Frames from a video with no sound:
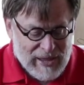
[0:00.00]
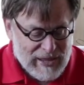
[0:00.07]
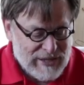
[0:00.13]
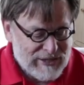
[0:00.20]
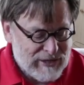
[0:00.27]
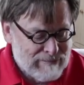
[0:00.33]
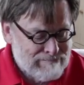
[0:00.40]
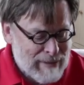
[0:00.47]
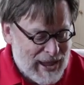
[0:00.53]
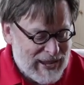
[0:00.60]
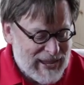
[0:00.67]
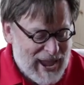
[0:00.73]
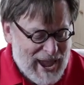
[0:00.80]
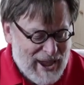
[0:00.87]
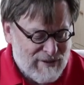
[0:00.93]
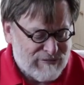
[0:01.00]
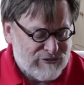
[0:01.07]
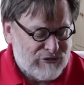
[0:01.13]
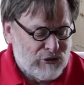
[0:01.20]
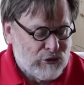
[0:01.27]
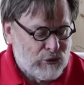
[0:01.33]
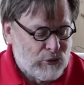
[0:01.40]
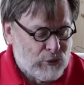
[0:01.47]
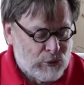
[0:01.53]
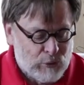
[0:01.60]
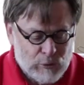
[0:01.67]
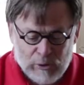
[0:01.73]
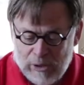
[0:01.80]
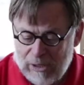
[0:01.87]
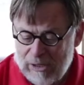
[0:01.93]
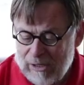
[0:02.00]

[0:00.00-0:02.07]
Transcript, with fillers: And you may have to